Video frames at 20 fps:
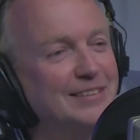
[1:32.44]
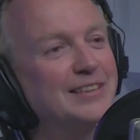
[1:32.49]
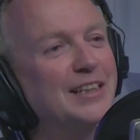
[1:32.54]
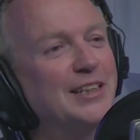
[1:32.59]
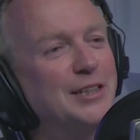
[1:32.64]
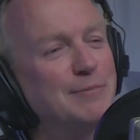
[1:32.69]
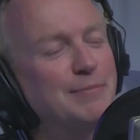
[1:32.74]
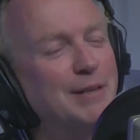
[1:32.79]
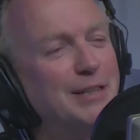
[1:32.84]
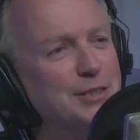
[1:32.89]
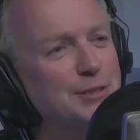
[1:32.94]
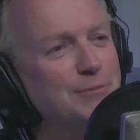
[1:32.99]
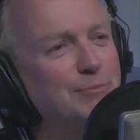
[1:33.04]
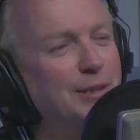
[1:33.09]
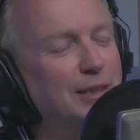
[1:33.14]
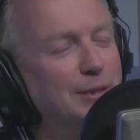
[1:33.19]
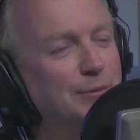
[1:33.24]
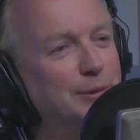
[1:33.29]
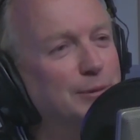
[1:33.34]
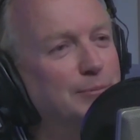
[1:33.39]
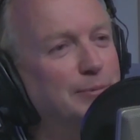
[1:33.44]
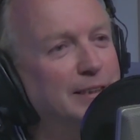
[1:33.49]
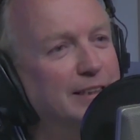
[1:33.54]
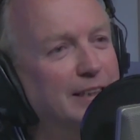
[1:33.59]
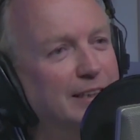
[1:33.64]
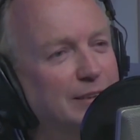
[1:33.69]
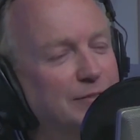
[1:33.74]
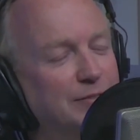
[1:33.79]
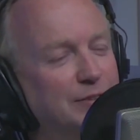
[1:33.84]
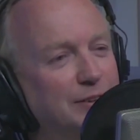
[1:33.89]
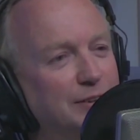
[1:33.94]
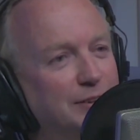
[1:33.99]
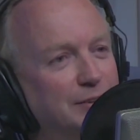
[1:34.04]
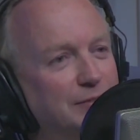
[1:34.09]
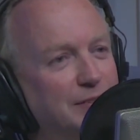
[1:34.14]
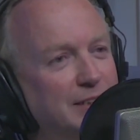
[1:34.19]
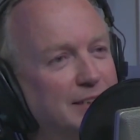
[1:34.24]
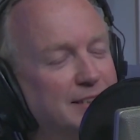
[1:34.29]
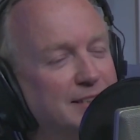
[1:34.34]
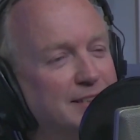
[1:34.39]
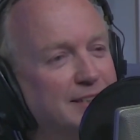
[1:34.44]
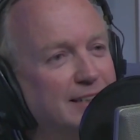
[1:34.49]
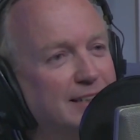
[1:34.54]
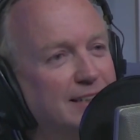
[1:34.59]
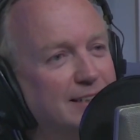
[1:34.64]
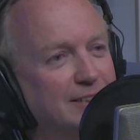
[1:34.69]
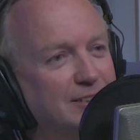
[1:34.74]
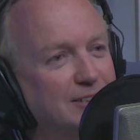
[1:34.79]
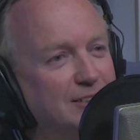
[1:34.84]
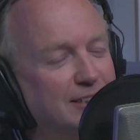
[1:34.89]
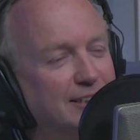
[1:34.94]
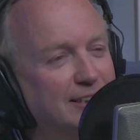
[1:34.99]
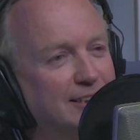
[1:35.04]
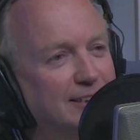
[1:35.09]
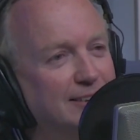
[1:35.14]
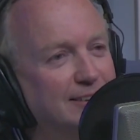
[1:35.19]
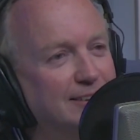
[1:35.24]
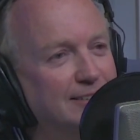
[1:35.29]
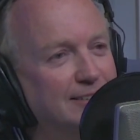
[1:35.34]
can you imagine what it would have been like for you though if they'd stayed in Chicago?